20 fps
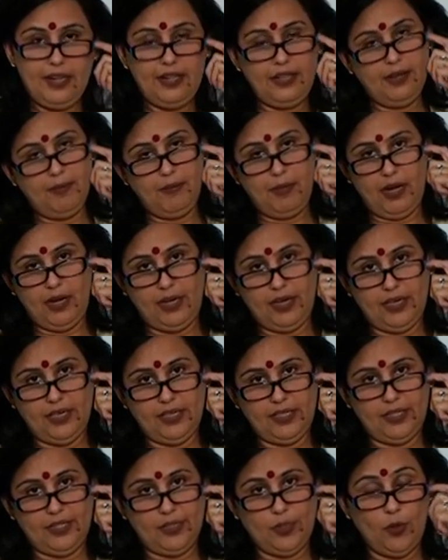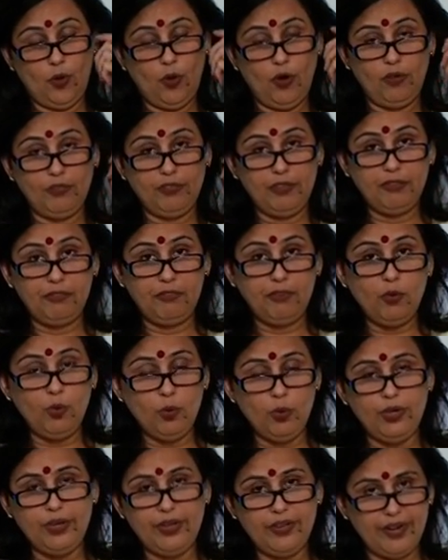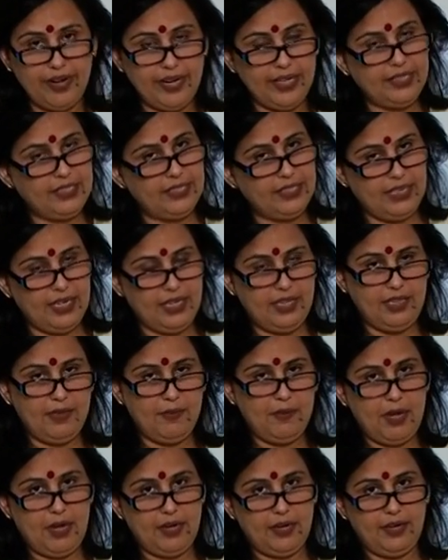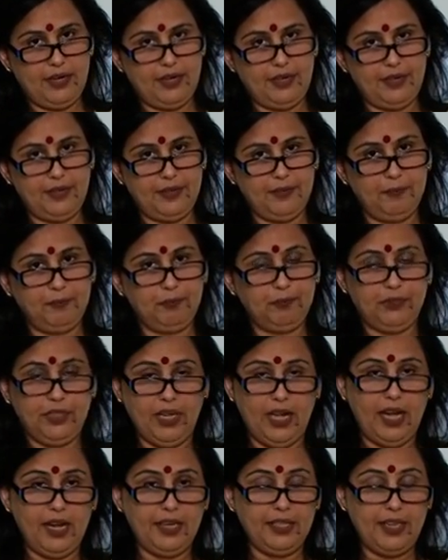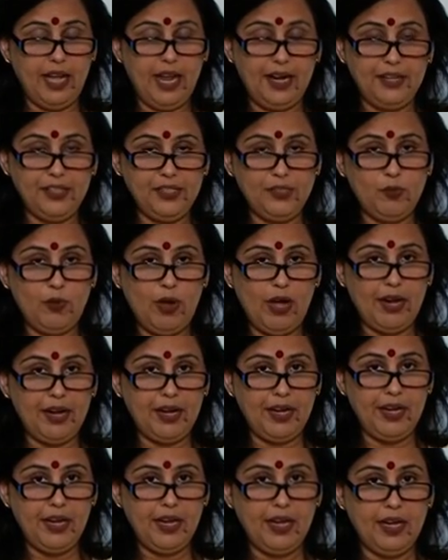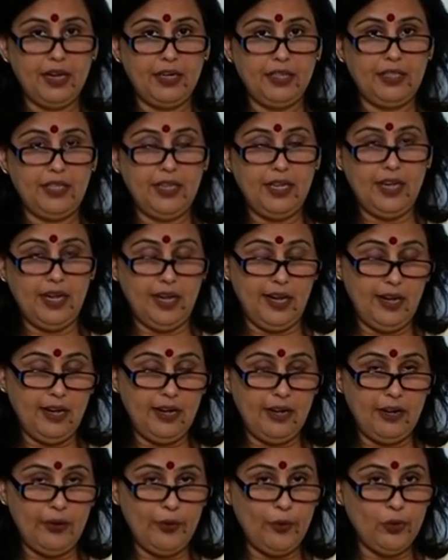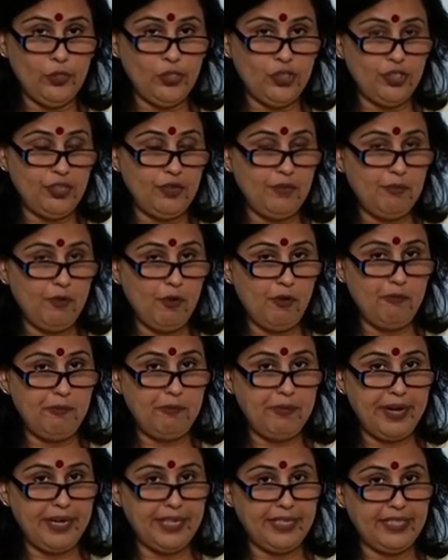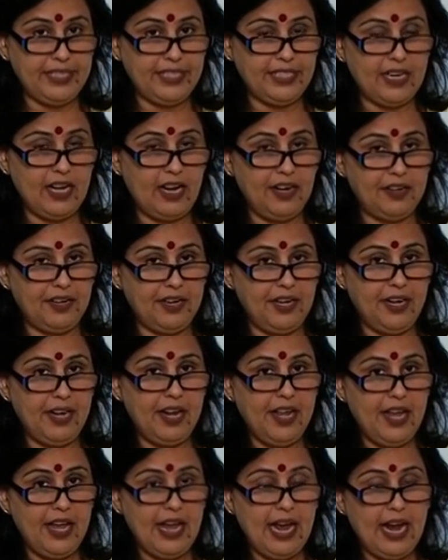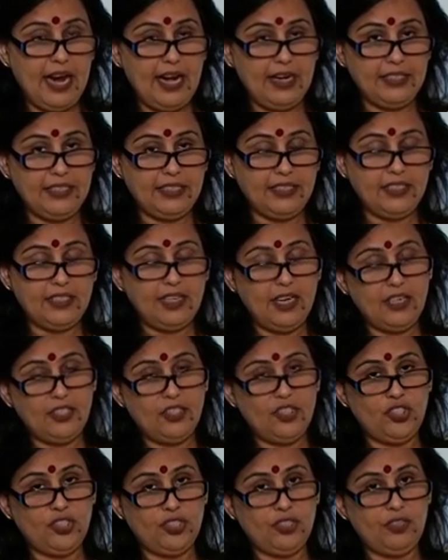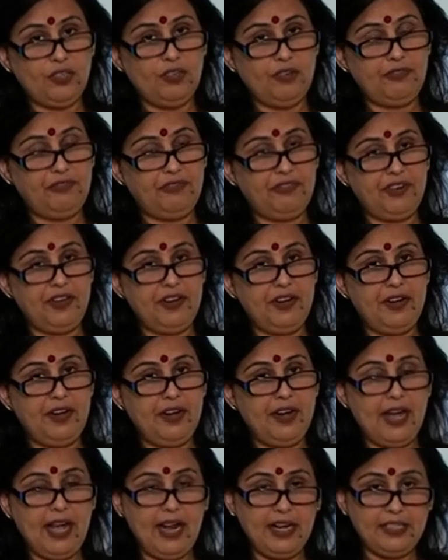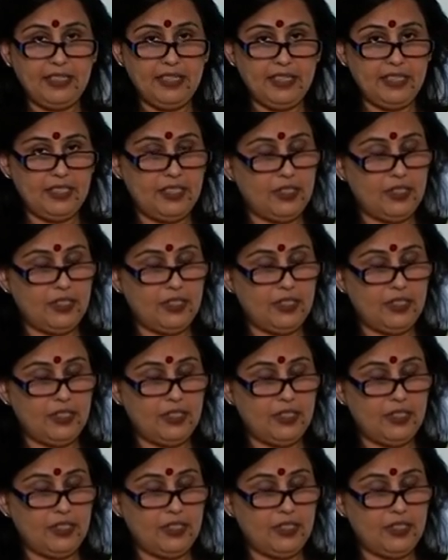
in the market, of the food grains in the market. And that is why the enclosure movement started at such a fanatic